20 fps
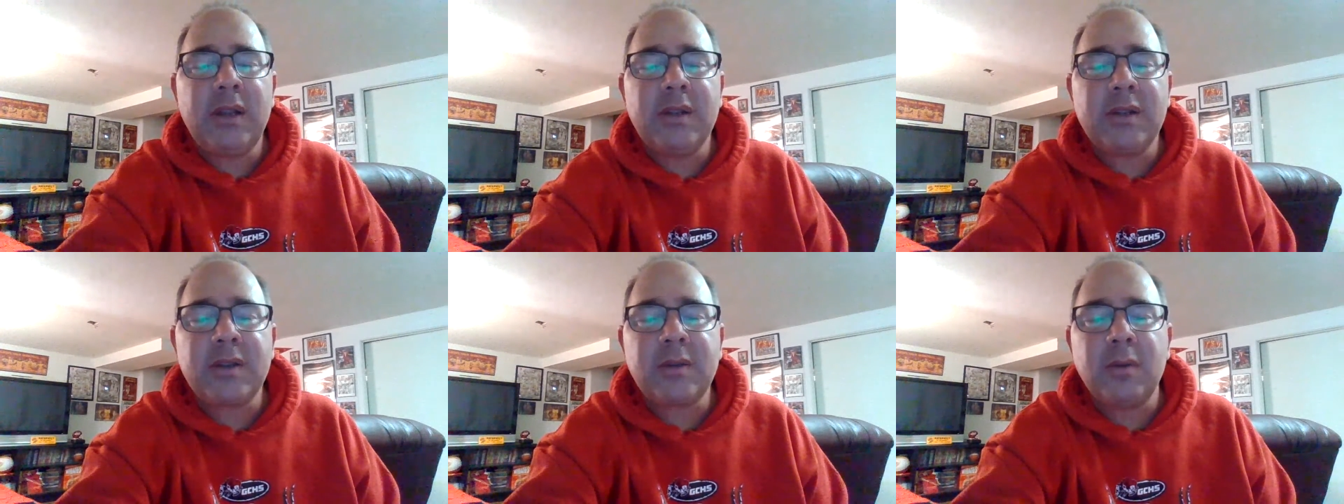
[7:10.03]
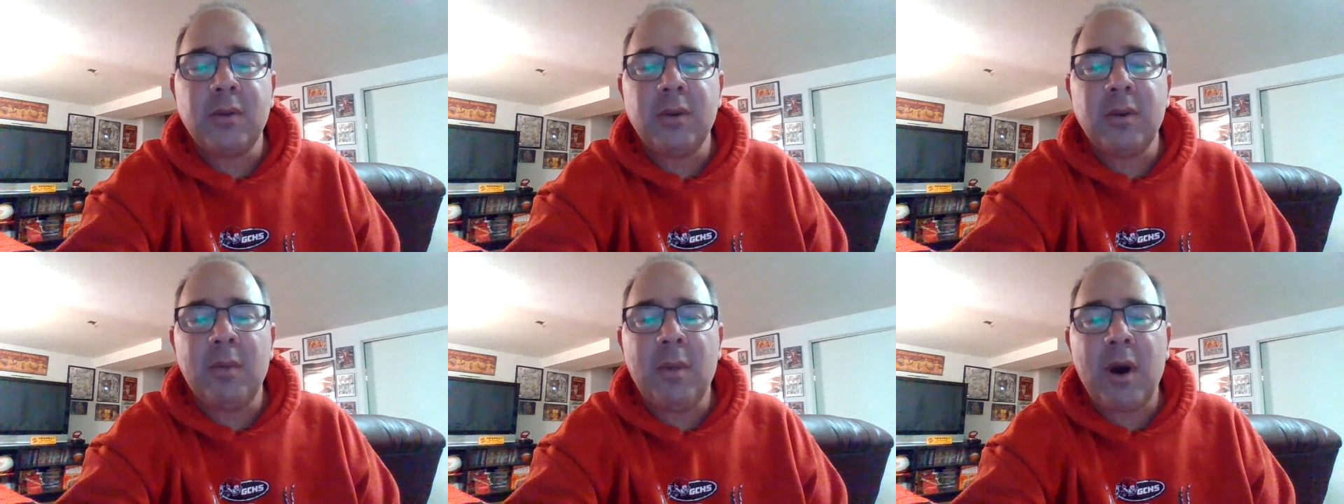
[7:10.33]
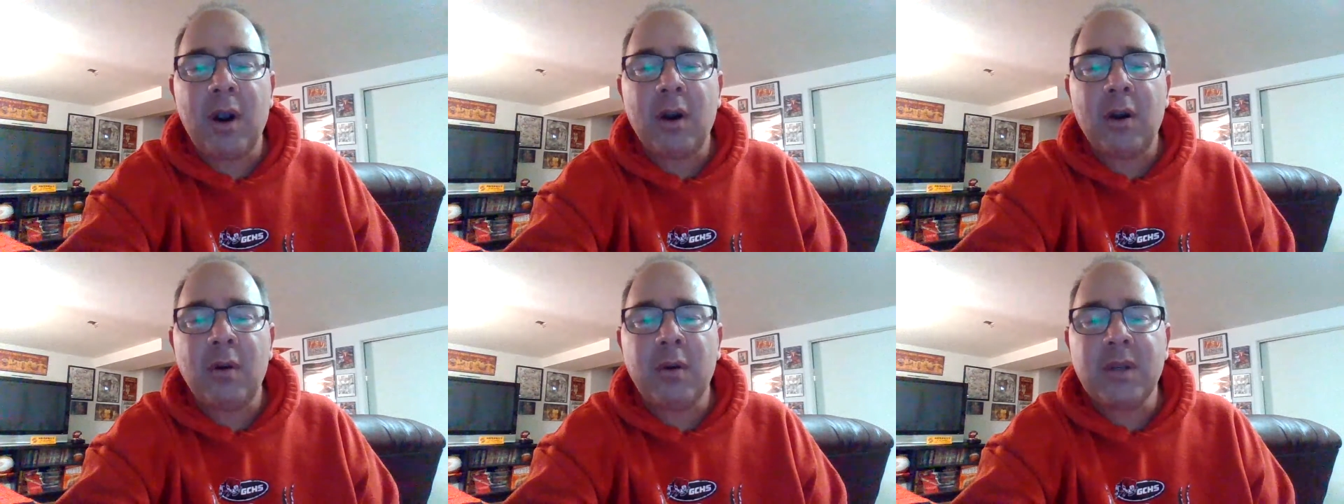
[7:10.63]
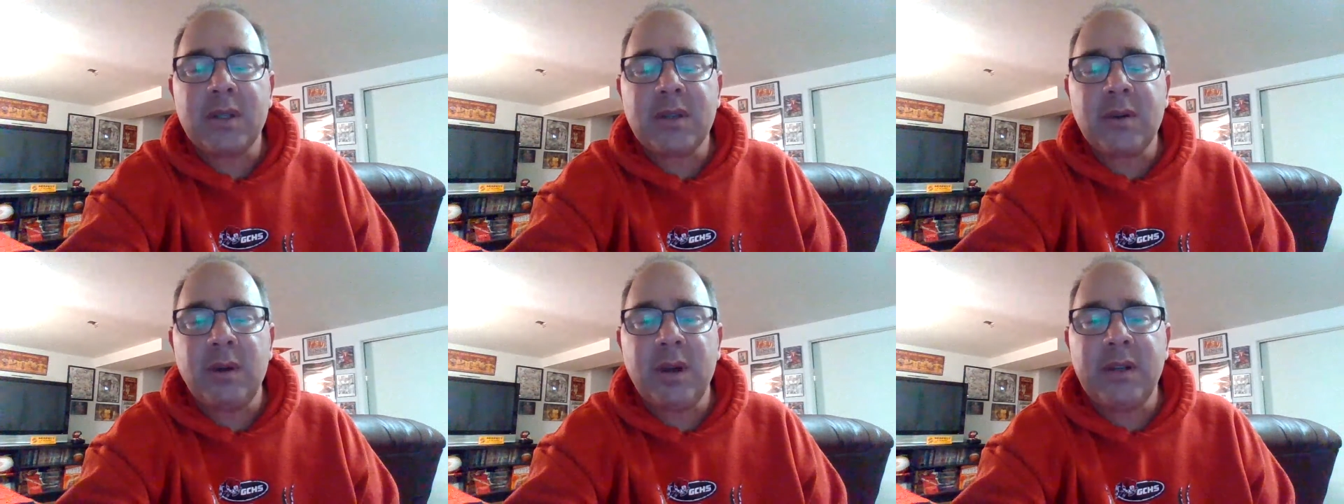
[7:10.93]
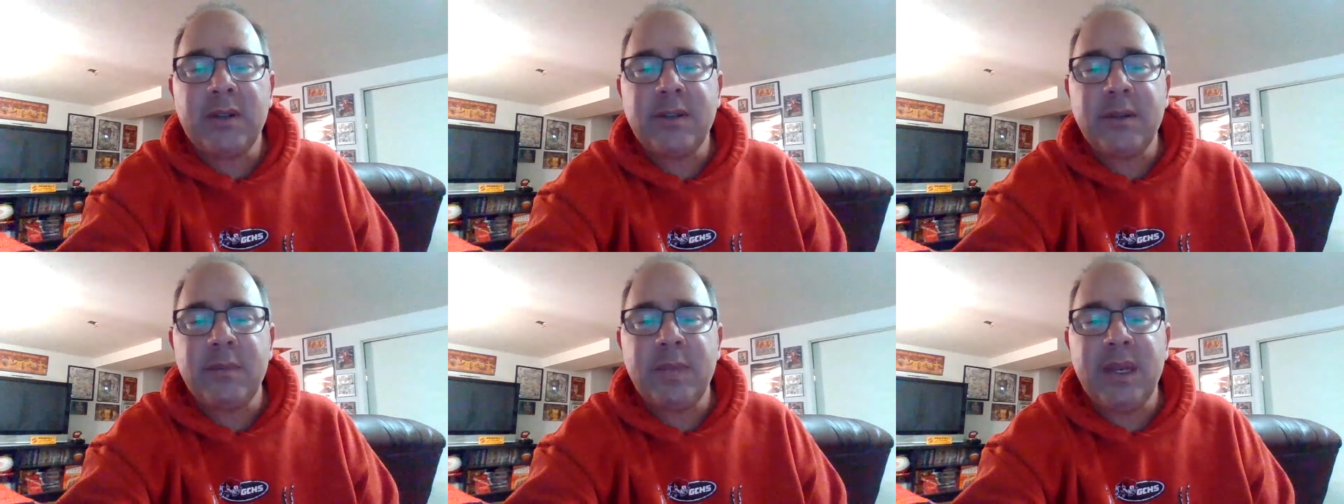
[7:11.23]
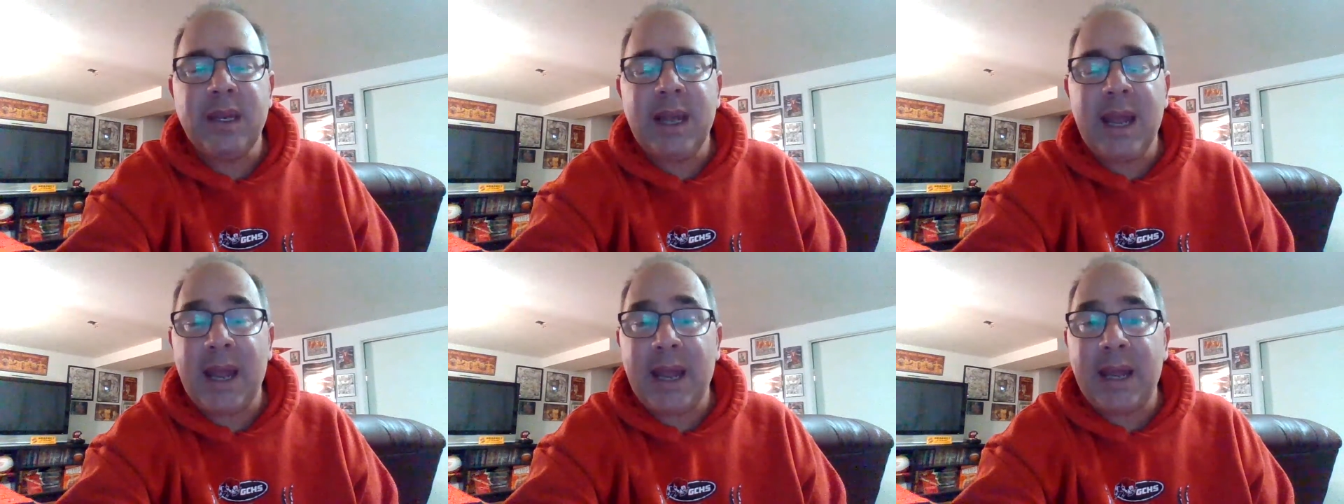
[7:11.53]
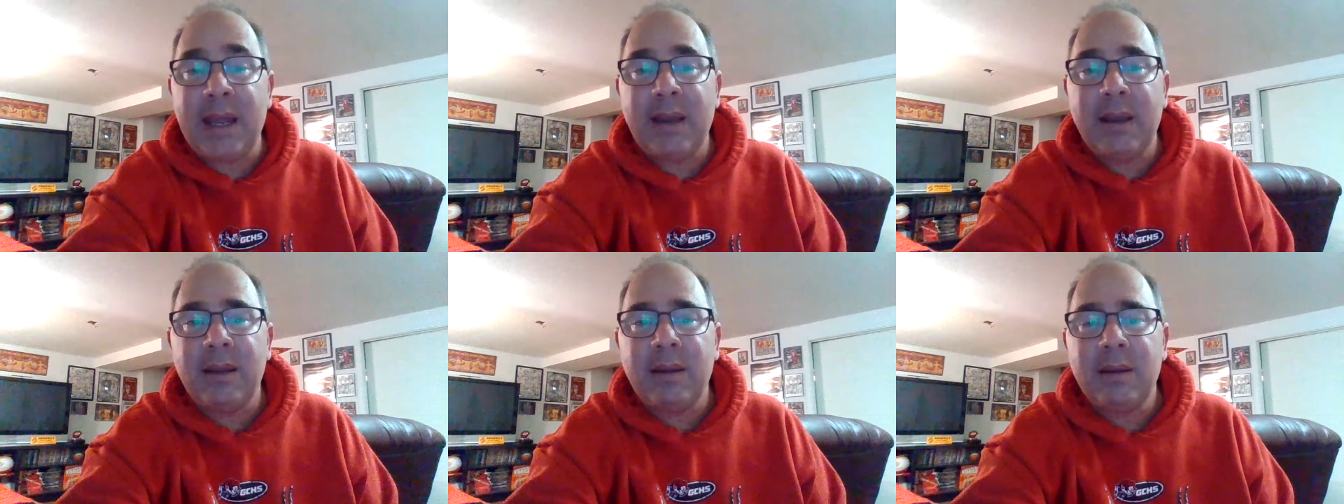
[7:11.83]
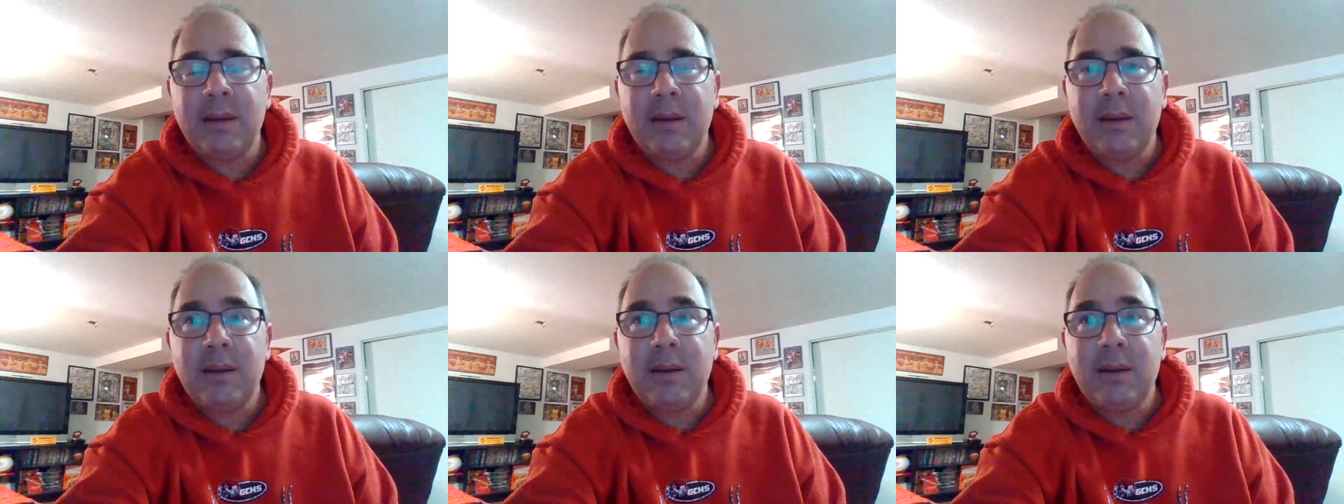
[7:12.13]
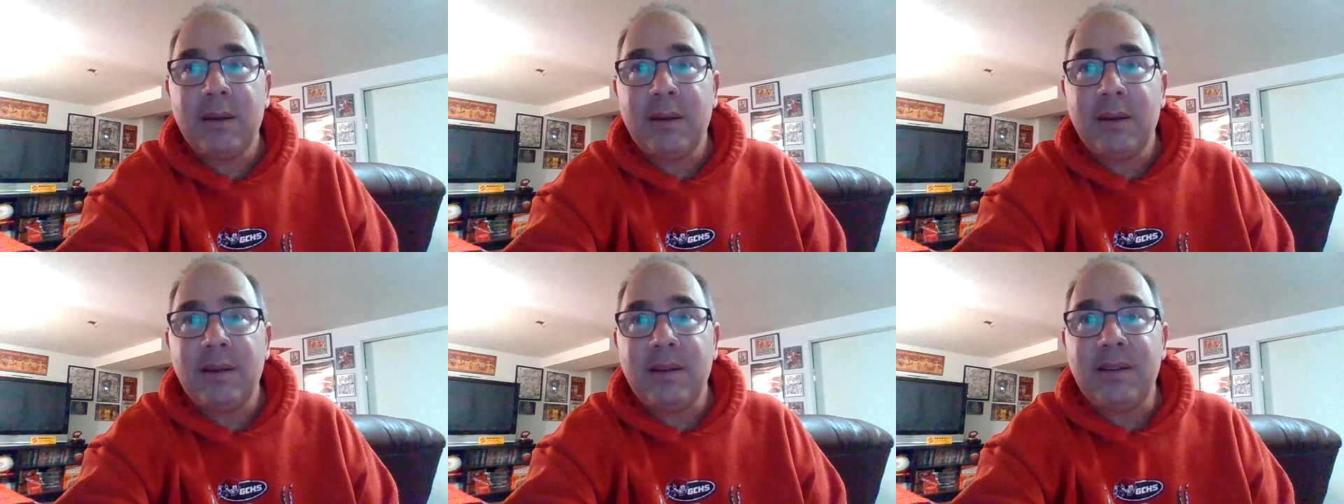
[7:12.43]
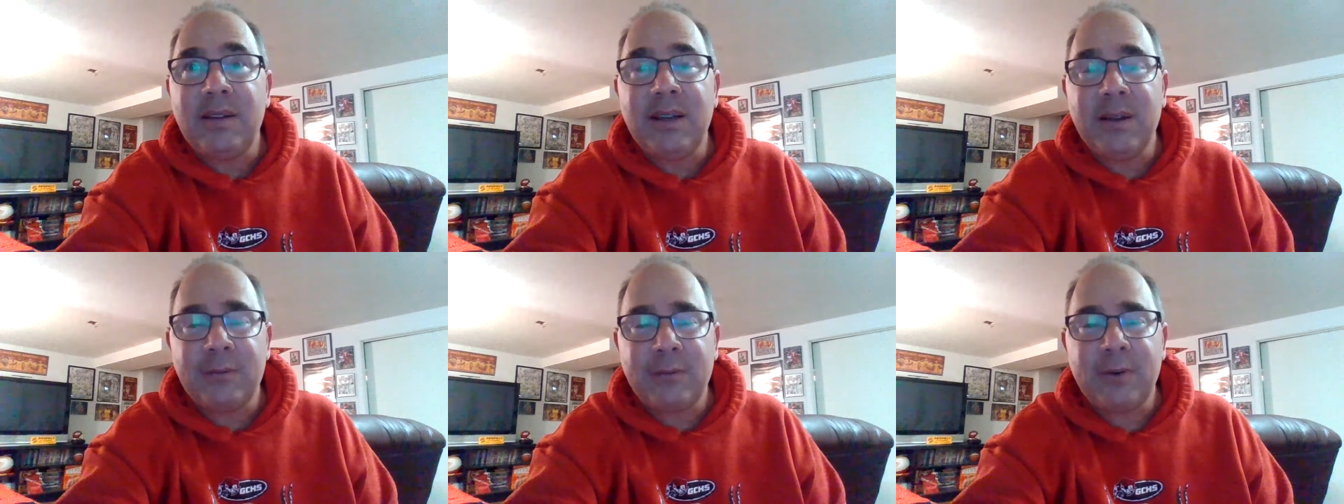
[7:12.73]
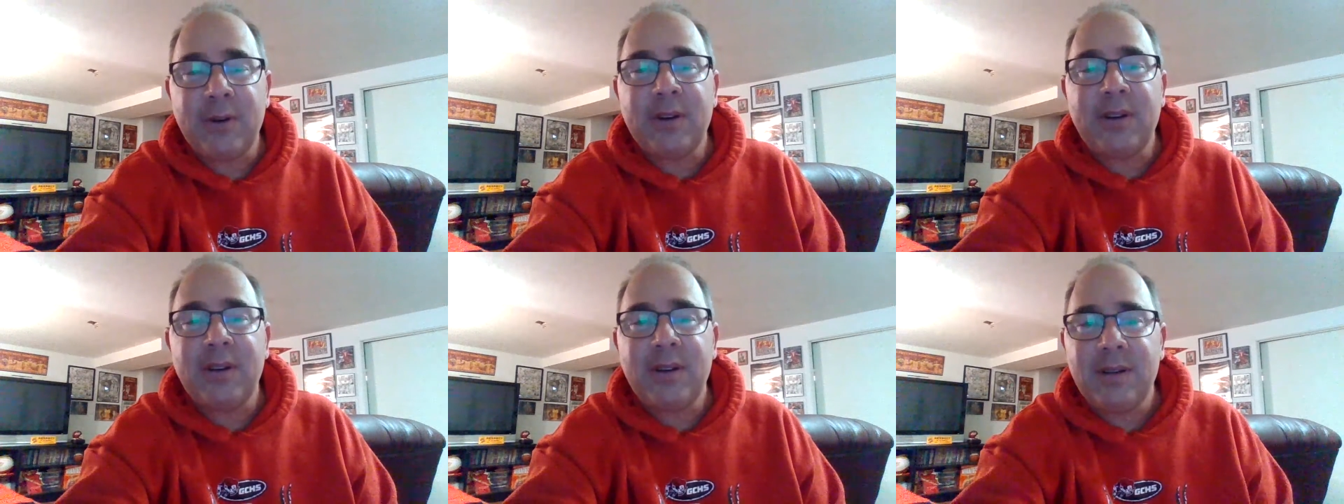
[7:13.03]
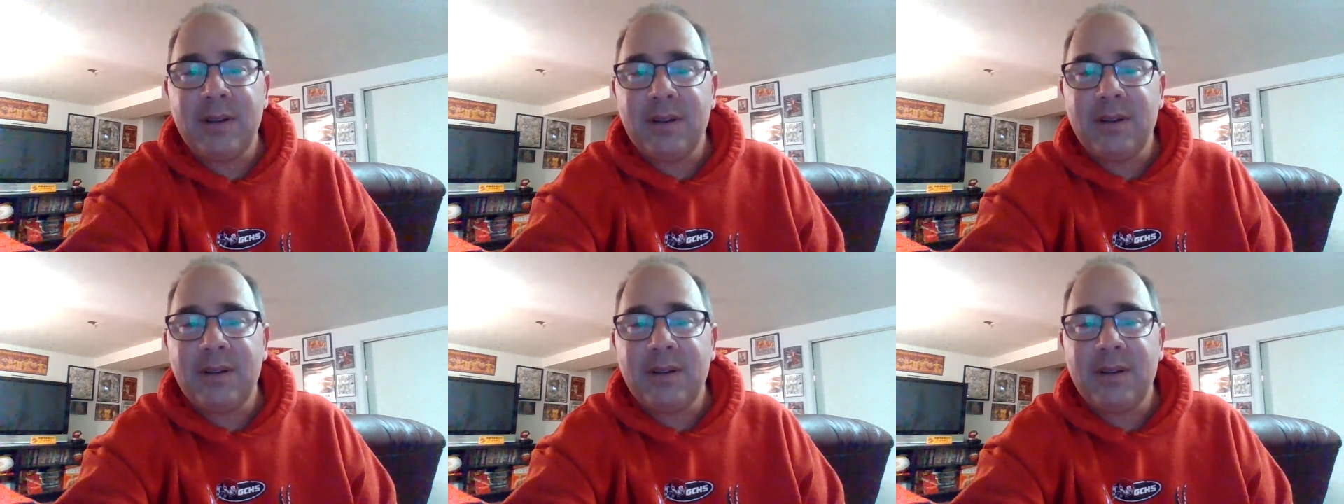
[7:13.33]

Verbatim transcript: to school tomorrow is going to be a different